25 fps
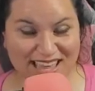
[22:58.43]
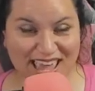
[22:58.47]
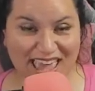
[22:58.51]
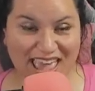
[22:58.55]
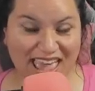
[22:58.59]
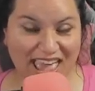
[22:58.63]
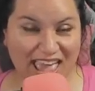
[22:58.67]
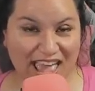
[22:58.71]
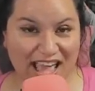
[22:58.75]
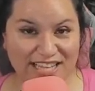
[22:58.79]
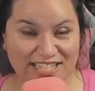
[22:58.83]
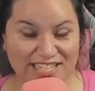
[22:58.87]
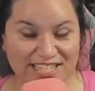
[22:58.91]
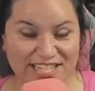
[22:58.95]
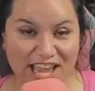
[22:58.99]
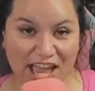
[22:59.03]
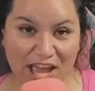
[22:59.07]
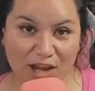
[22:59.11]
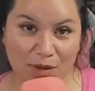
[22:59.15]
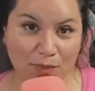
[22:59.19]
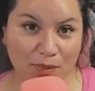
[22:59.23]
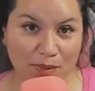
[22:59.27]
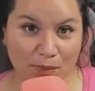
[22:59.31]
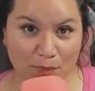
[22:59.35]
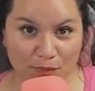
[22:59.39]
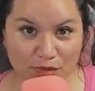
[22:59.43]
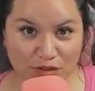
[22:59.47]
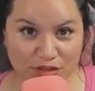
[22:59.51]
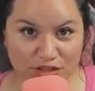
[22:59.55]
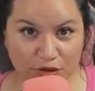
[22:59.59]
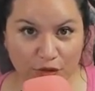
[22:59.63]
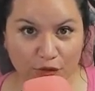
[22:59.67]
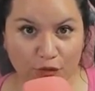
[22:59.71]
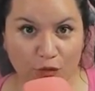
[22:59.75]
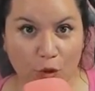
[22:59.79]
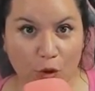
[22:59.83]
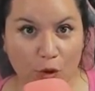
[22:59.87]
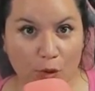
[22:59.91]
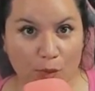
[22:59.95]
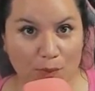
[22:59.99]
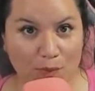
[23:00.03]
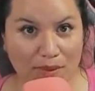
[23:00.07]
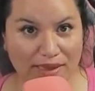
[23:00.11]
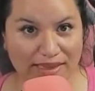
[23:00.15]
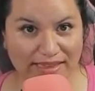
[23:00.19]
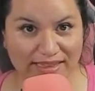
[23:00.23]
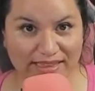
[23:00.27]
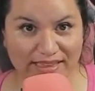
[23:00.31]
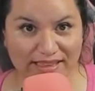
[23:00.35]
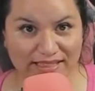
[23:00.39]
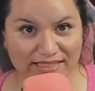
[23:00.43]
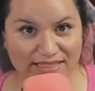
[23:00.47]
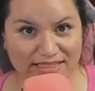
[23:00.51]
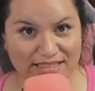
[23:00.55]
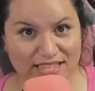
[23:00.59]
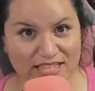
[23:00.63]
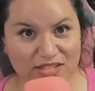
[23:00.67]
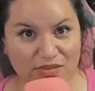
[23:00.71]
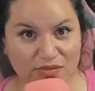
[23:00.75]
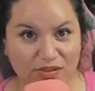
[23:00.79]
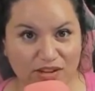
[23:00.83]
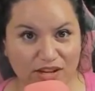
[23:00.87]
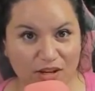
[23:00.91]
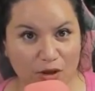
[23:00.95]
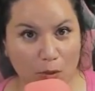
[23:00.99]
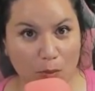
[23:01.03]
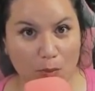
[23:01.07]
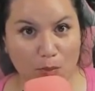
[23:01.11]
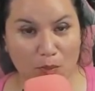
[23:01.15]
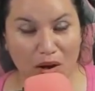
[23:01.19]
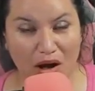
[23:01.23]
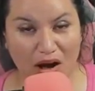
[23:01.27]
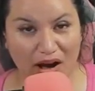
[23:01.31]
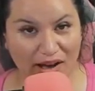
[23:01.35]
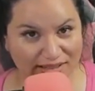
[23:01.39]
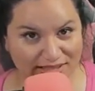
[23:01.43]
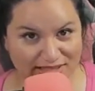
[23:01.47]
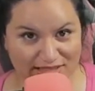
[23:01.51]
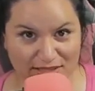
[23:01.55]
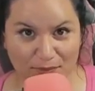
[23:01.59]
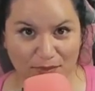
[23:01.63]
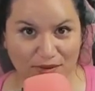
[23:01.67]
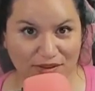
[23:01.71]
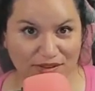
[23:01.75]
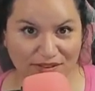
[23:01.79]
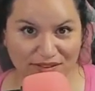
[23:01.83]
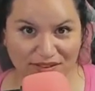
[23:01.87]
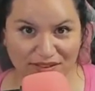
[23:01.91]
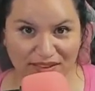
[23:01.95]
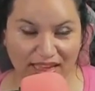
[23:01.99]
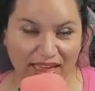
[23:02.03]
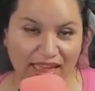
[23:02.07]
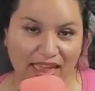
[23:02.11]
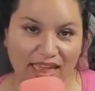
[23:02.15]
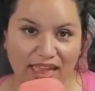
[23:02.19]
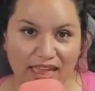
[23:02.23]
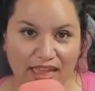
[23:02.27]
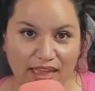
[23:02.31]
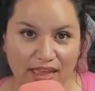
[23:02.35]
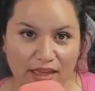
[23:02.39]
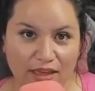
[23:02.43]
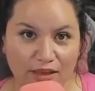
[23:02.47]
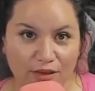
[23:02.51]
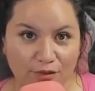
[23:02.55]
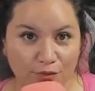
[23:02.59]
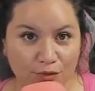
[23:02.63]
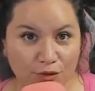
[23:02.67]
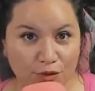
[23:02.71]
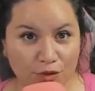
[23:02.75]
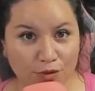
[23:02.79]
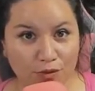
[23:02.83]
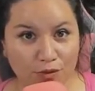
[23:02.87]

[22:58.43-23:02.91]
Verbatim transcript: and channel members for making this video possible. If you